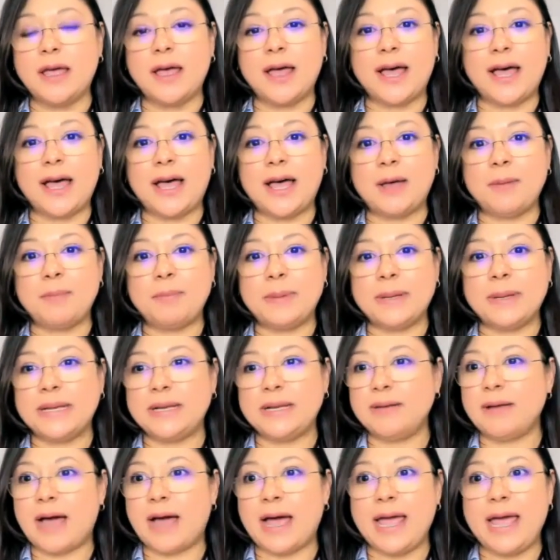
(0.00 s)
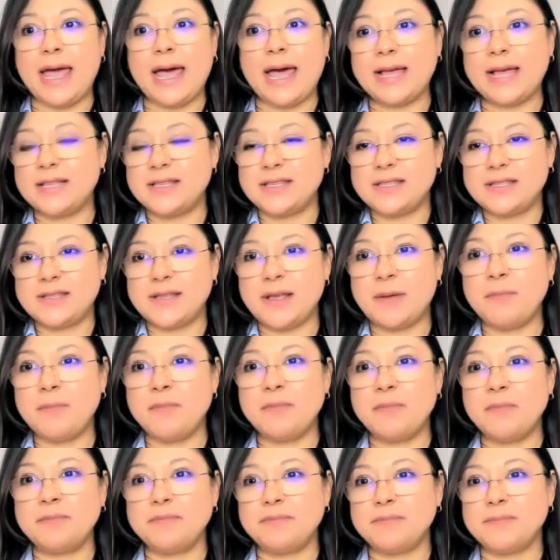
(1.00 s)
But I had
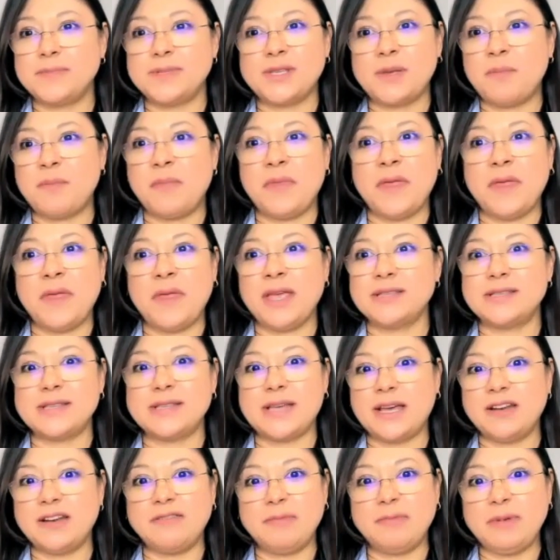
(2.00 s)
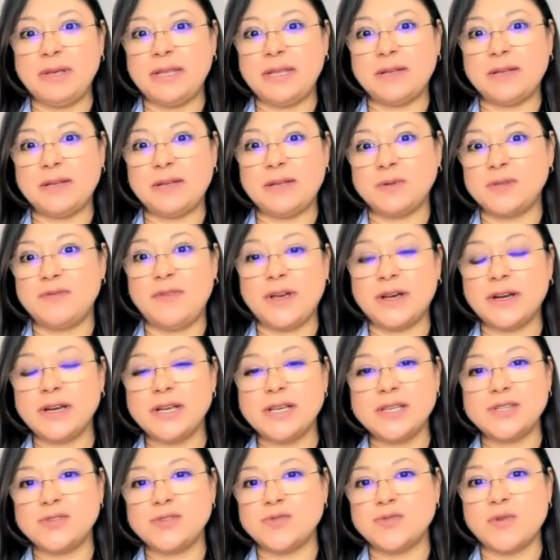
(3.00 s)
something inside of me that was very
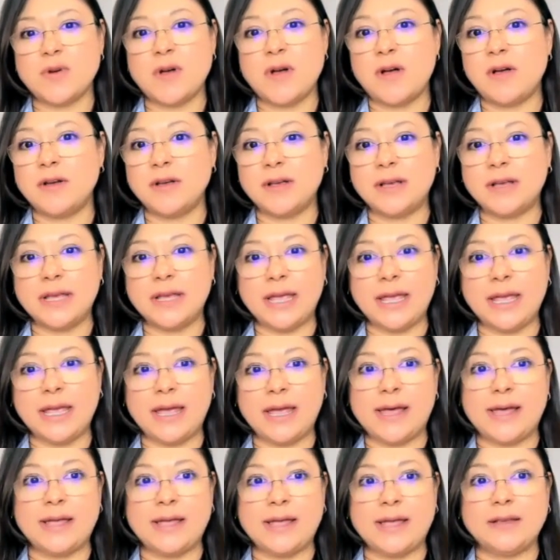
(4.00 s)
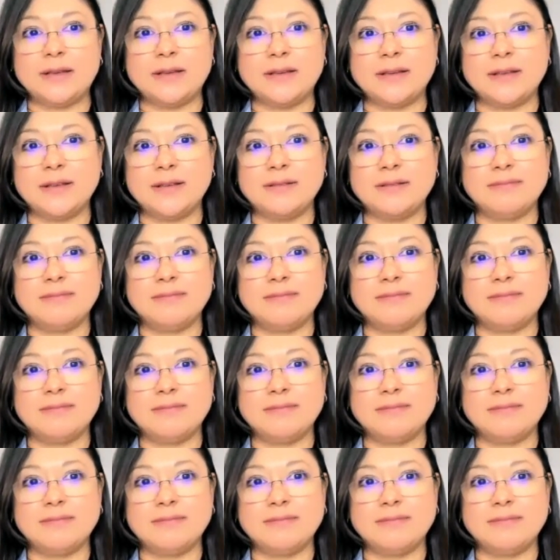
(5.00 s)
strong, and